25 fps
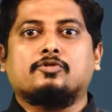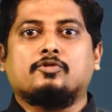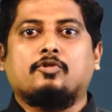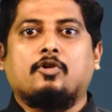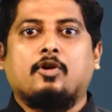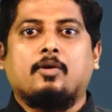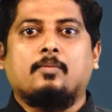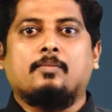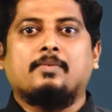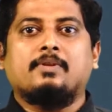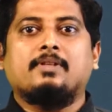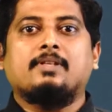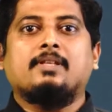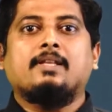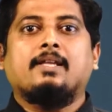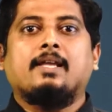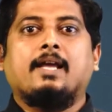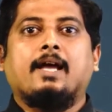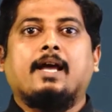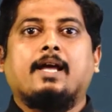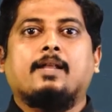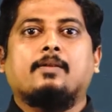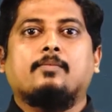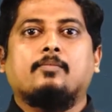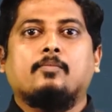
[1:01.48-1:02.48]
common
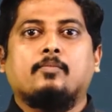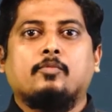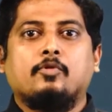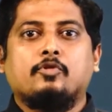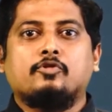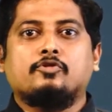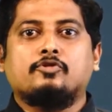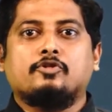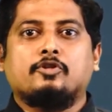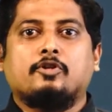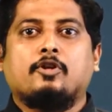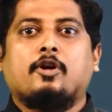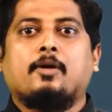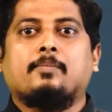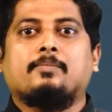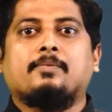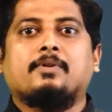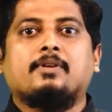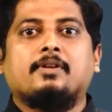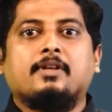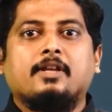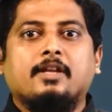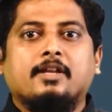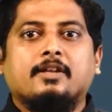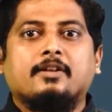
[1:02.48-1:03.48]
and most
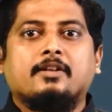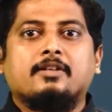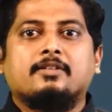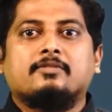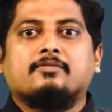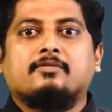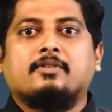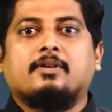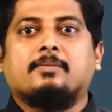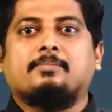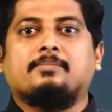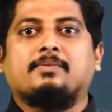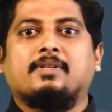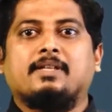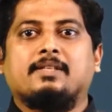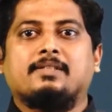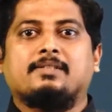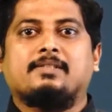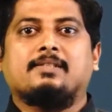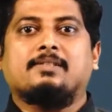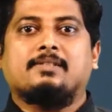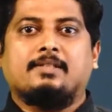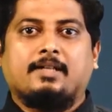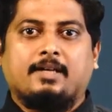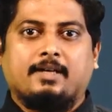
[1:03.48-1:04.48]
adopted English verb
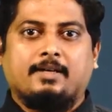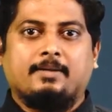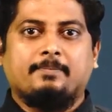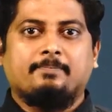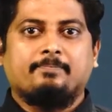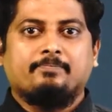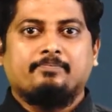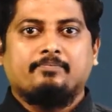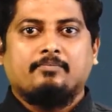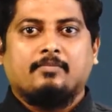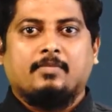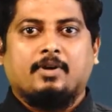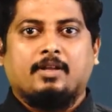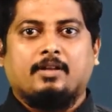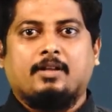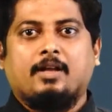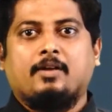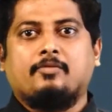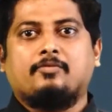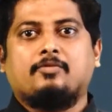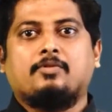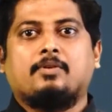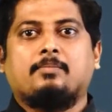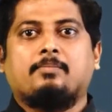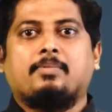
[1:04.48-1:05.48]
tenses are and
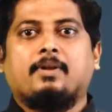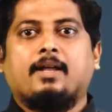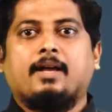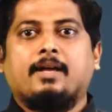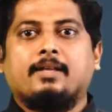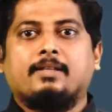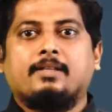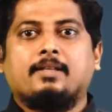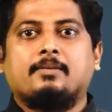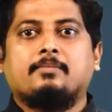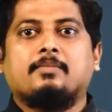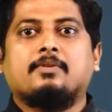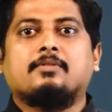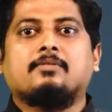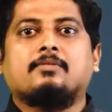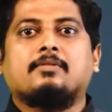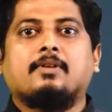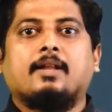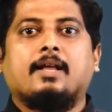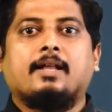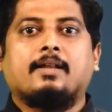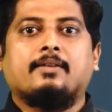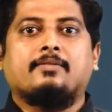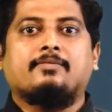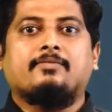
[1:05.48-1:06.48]
how to apply them and
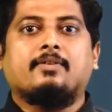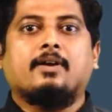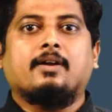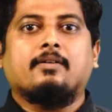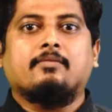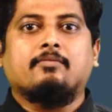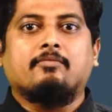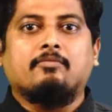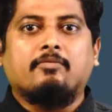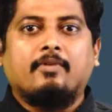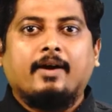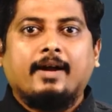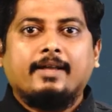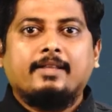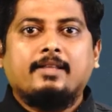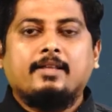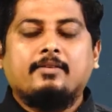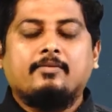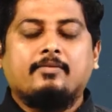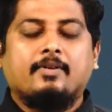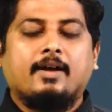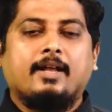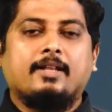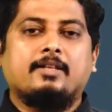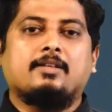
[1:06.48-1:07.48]
clarify why they're
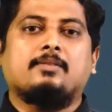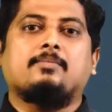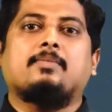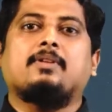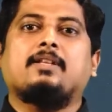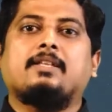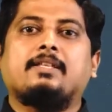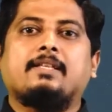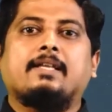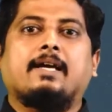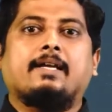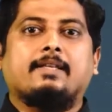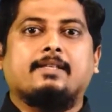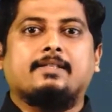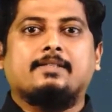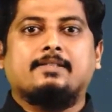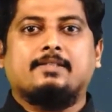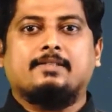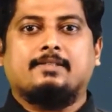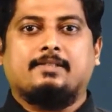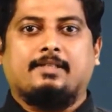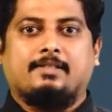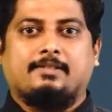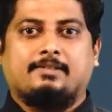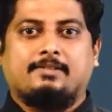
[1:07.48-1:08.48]
valuable in the
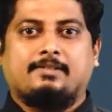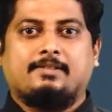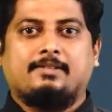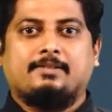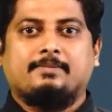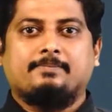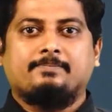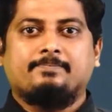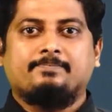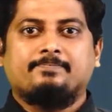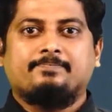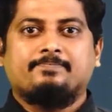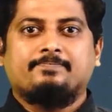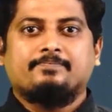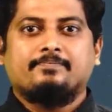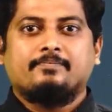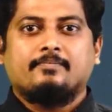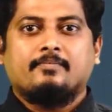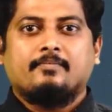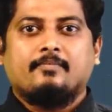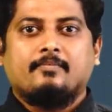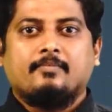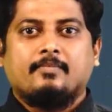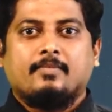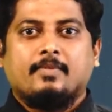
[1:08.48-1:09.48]
IELTS test.
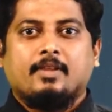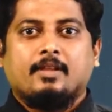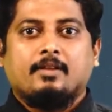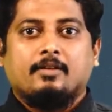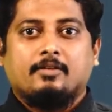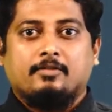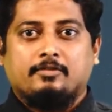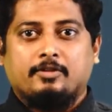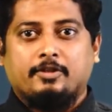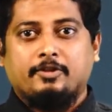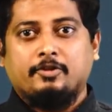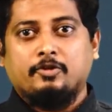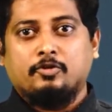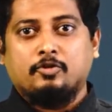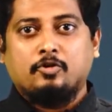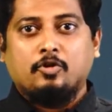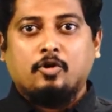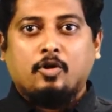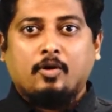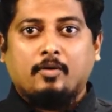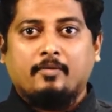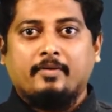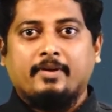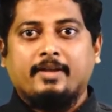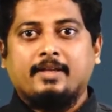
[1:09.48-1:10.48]
Then you
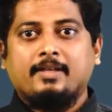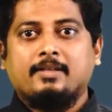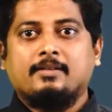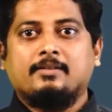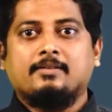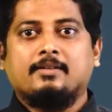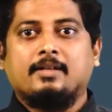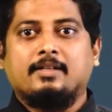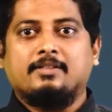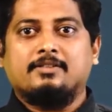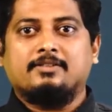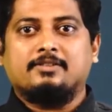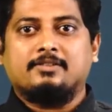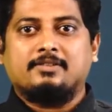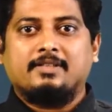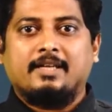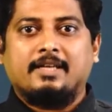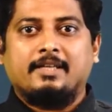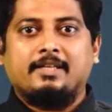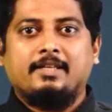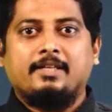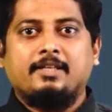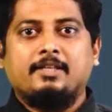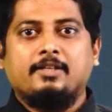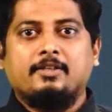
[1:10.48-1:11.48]
go away and
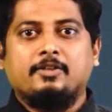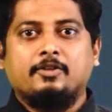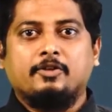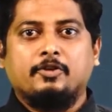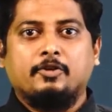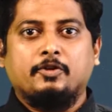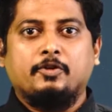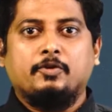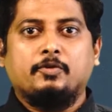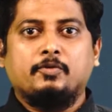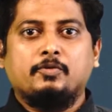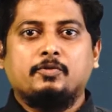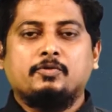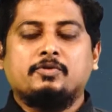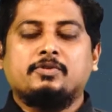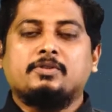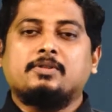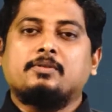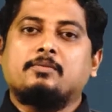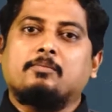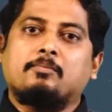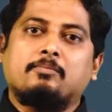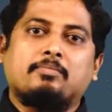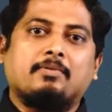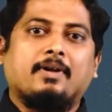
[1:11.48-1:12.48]
study, use,
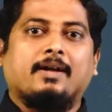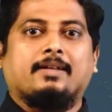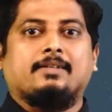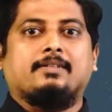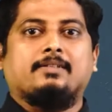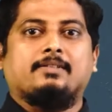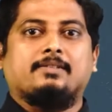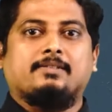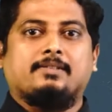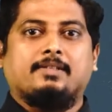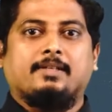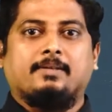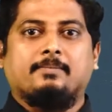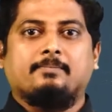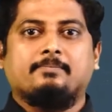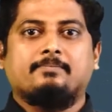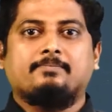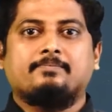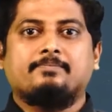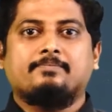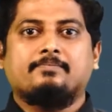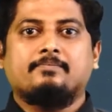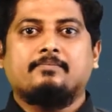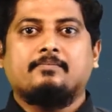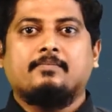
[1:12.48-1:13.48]
practice them.
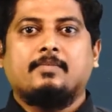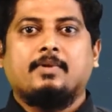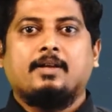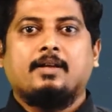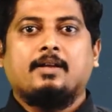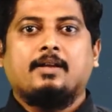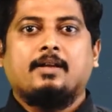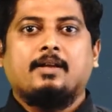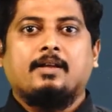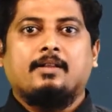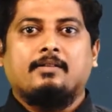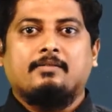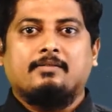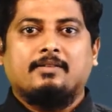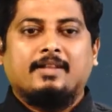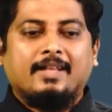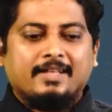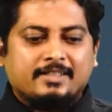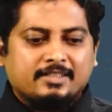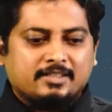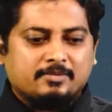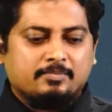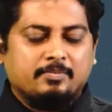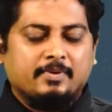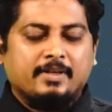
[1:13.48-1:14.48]

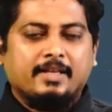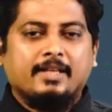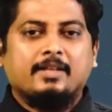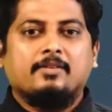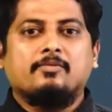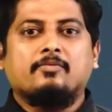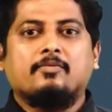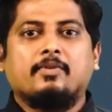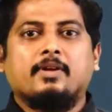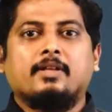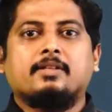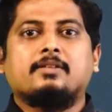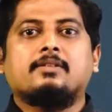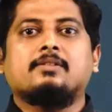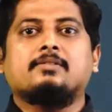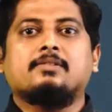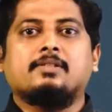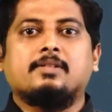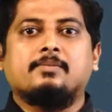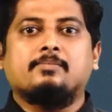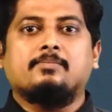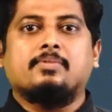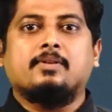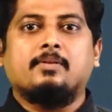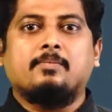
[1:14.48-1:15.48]
Let's begin with
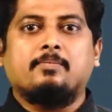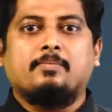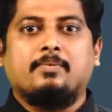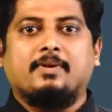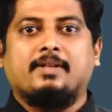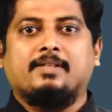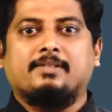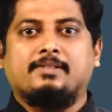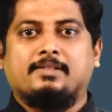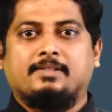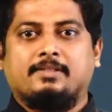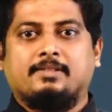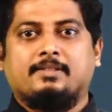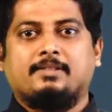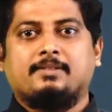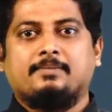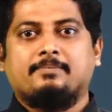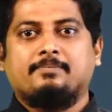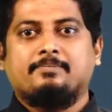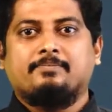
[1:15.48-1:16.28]
simple present.